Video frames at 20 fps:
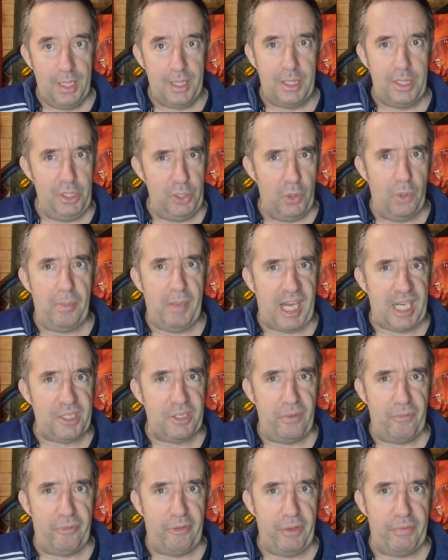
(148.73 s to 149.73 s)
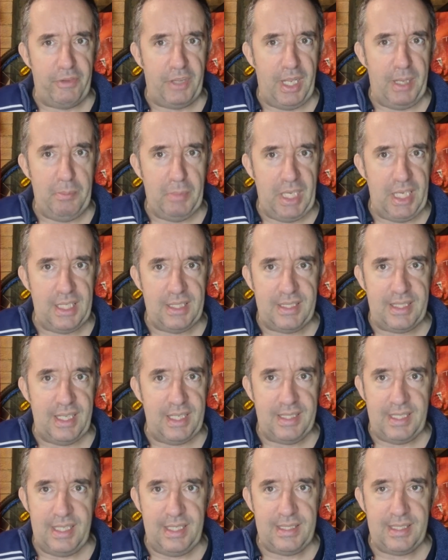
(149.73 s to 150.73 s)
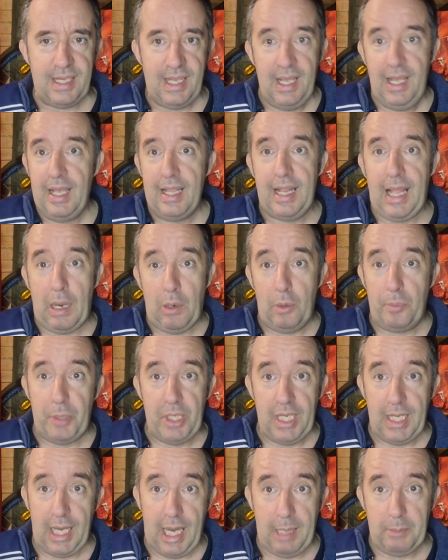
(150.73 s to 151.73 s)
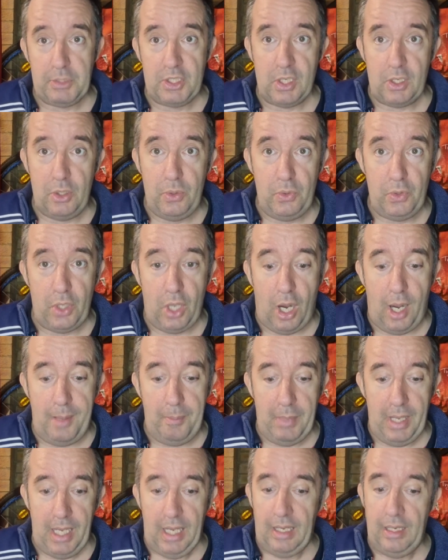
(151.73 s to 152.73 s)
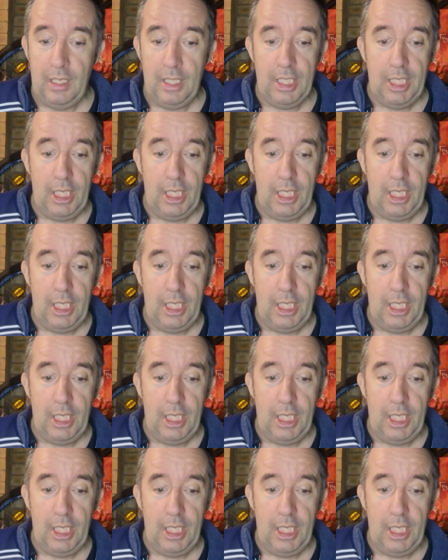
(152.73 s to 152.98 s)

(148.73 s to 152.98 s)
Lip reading: Can you imagine 15-minute cities? That would be an absolute nightmare.